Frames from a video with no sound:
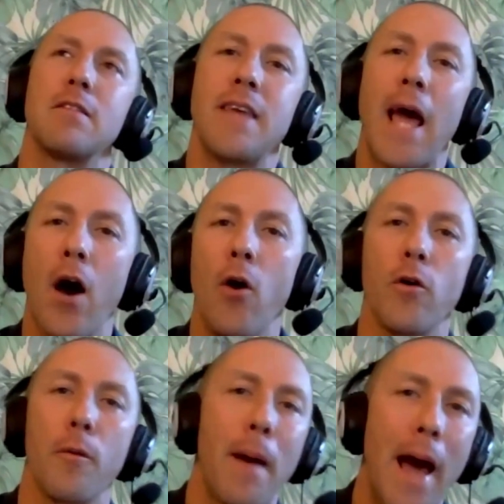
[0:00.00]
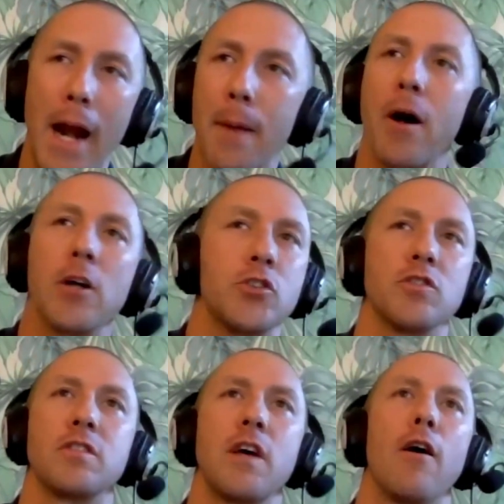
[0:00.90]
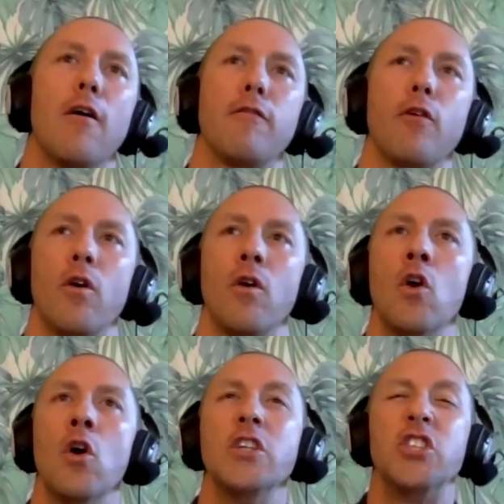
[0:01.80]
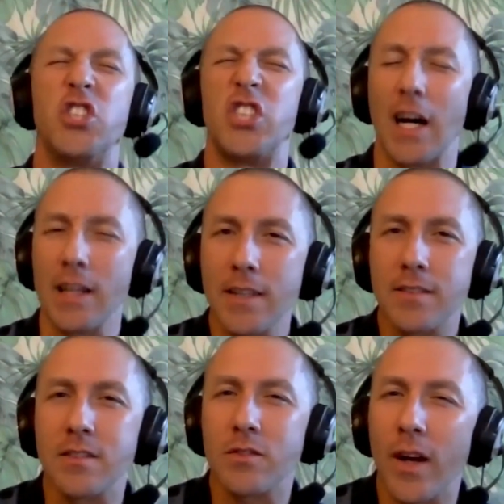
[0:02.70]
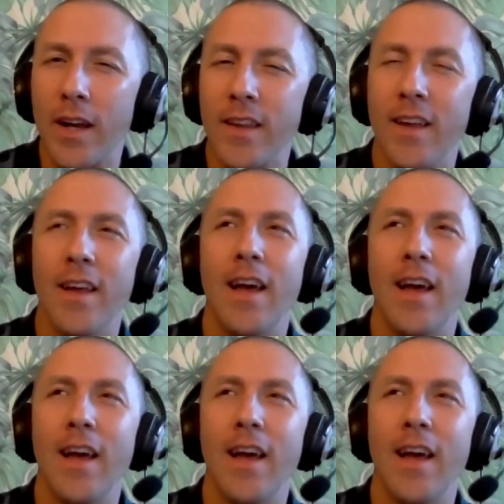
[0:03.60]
down or bad about yourself or jealous, right?